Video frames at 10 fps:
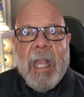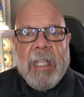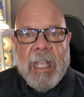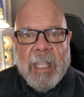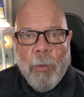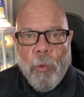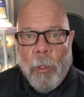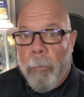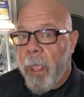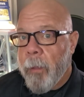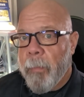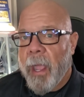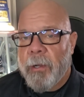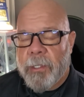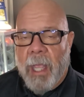that they will pay a
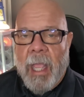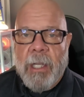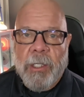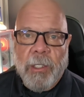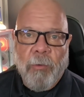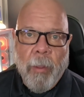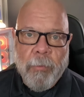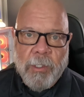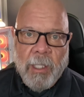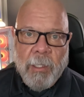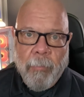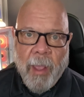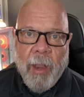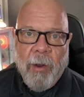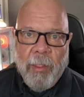buyer's agent to represent the
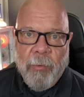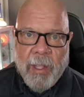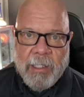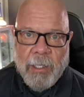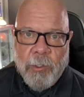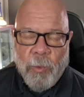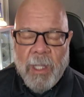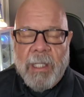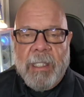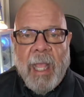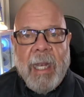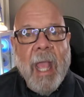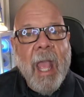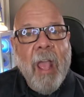buyer on the residential real estate,